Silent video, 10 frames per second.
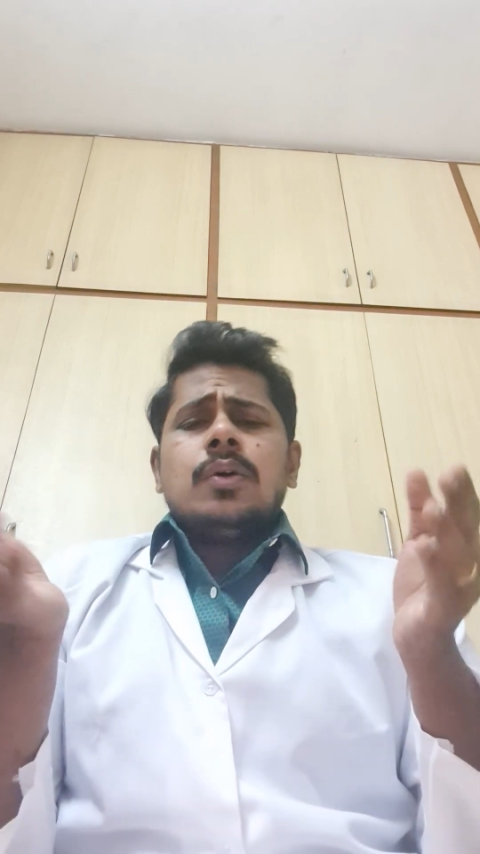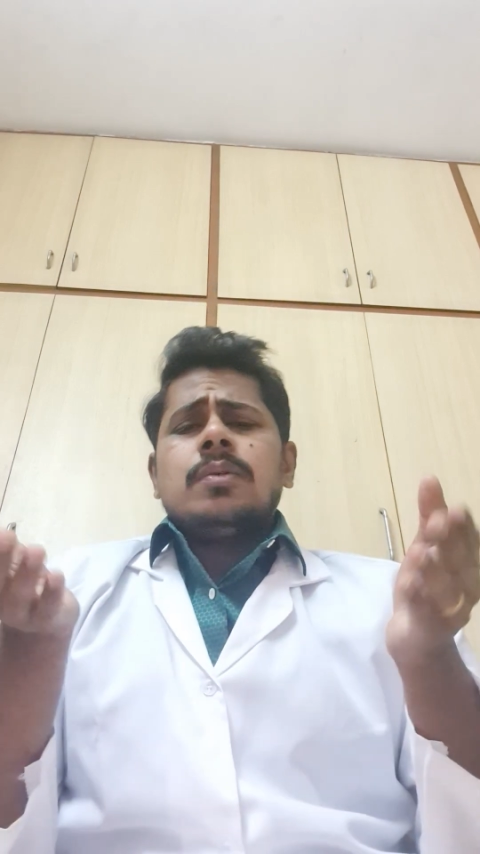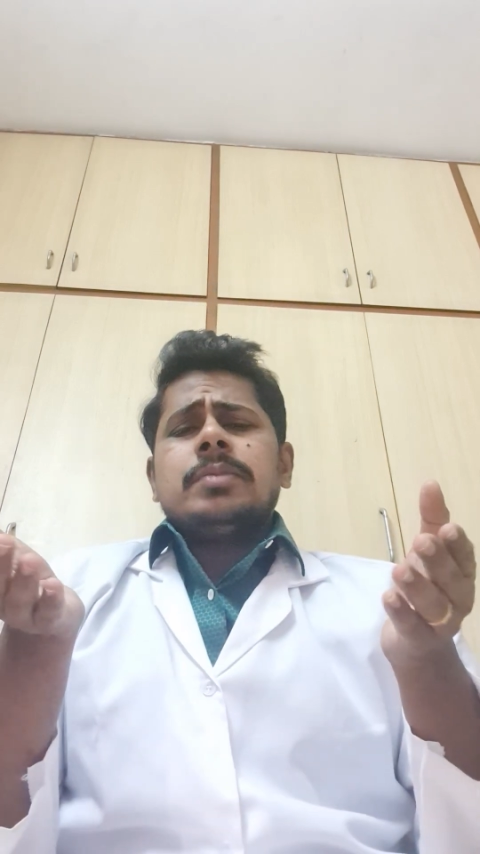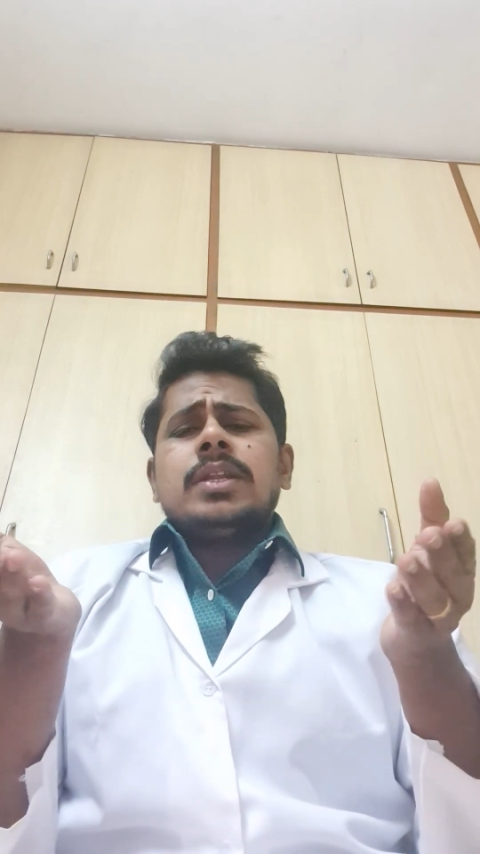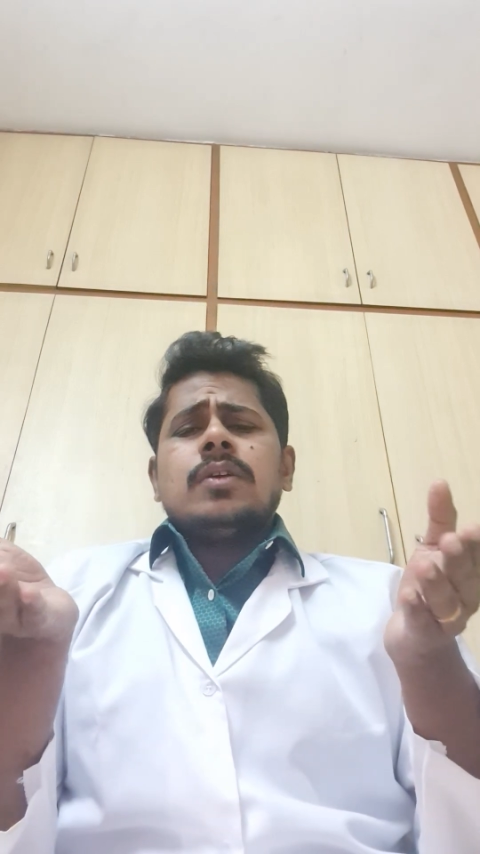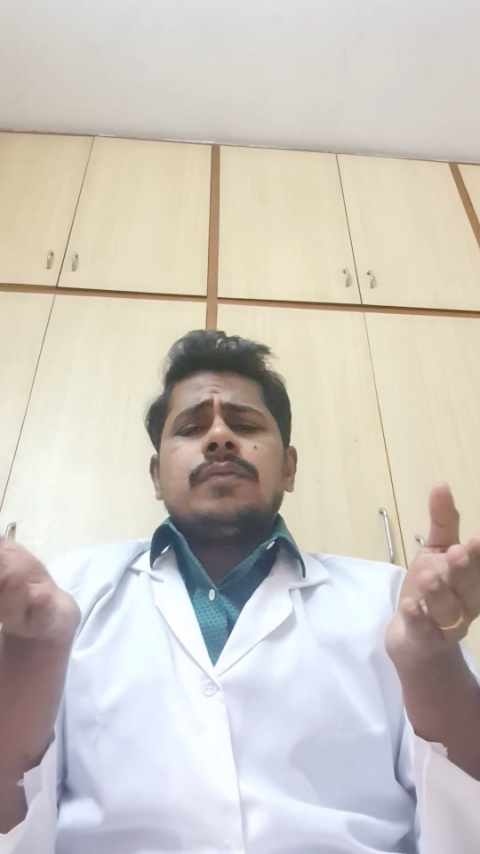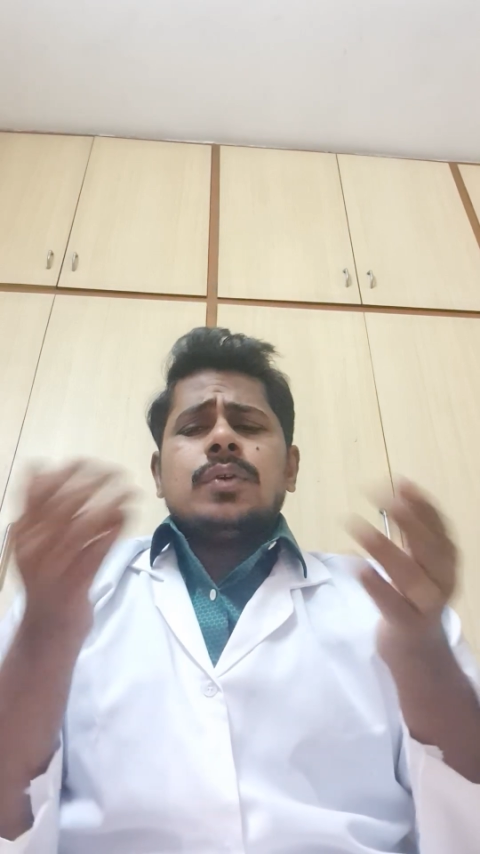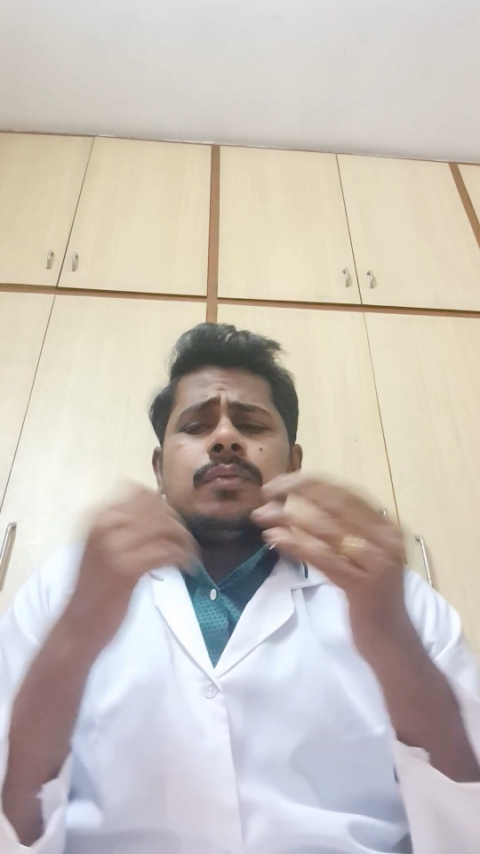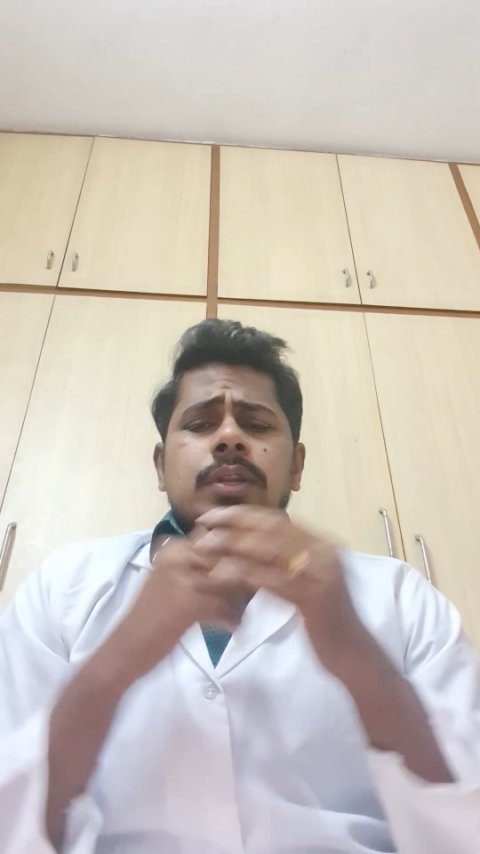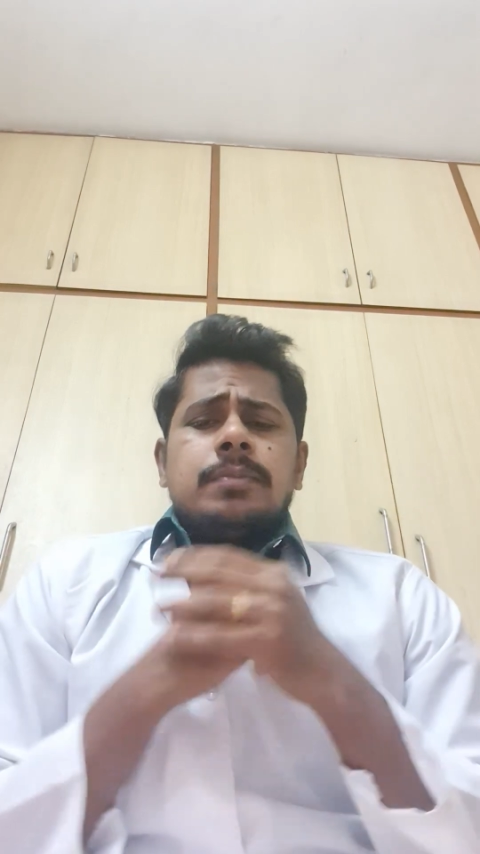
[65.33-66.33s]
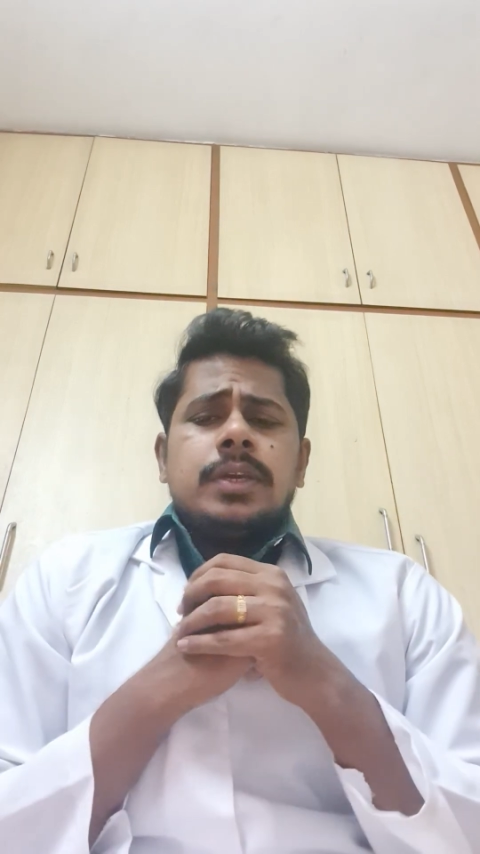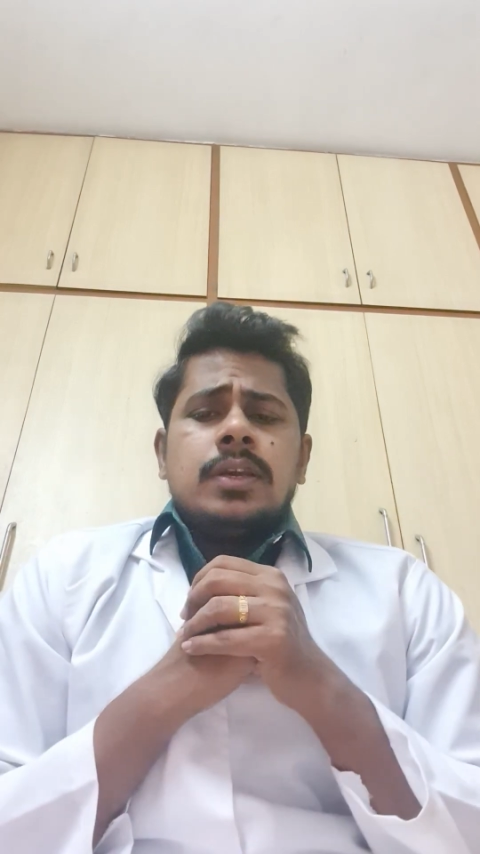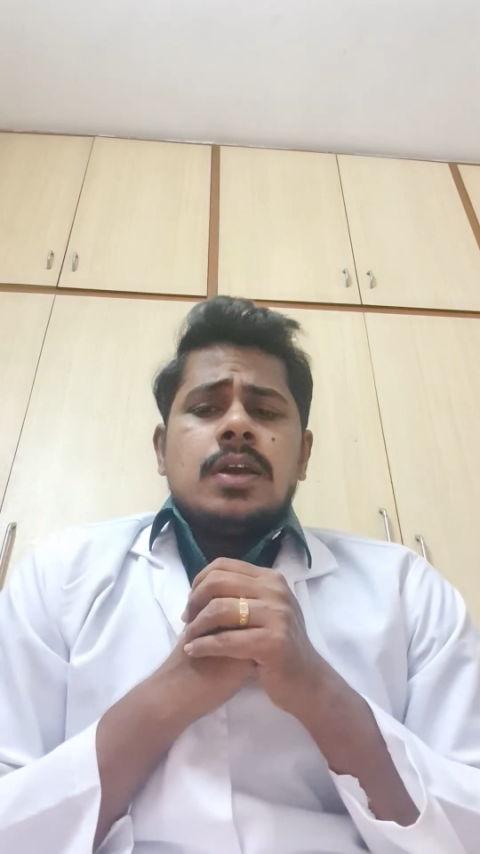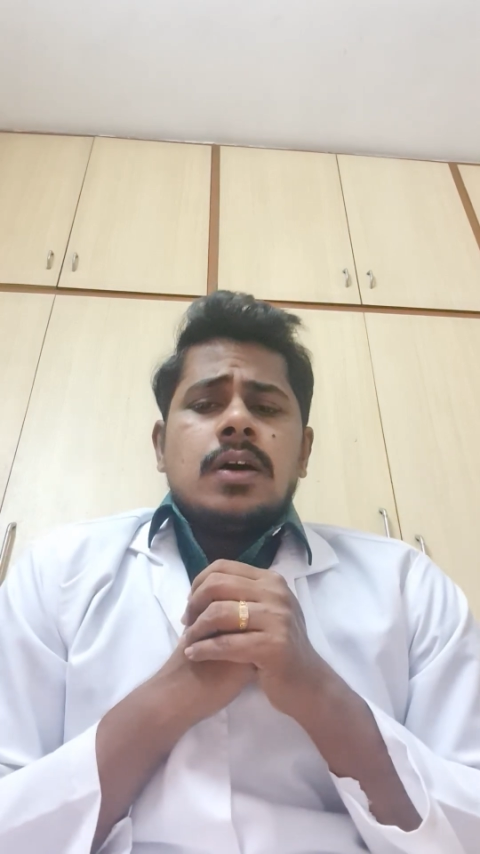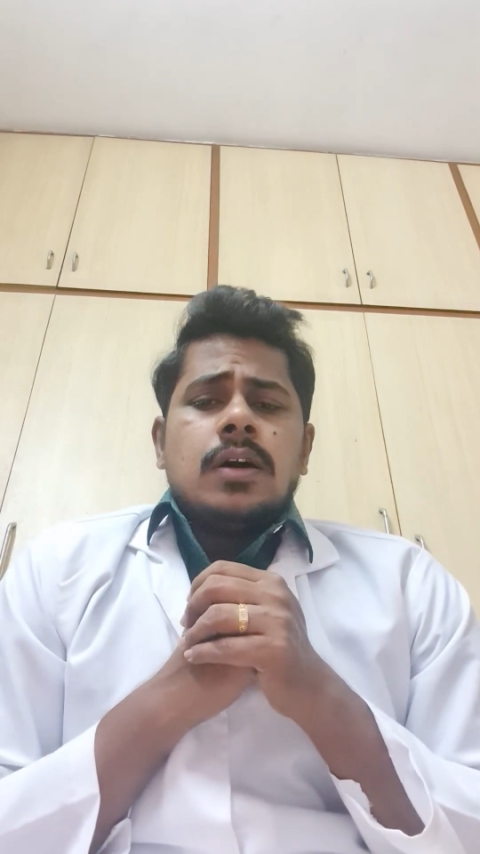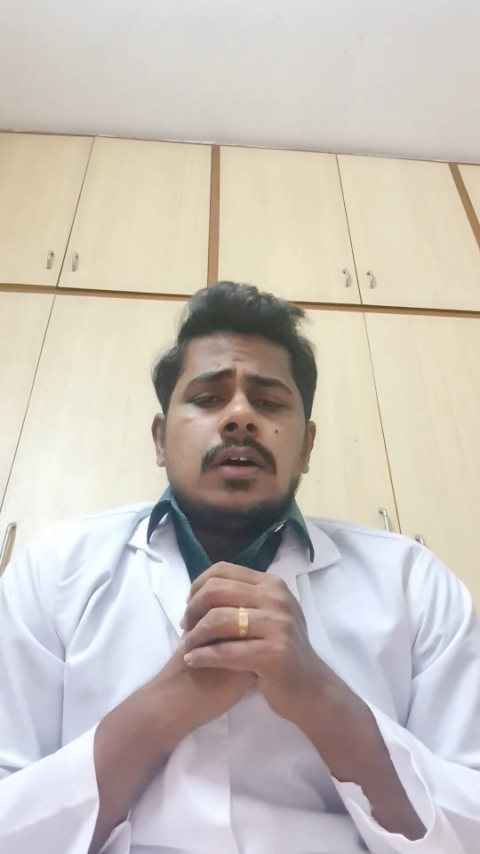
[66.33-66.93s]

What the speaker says: know many of you will be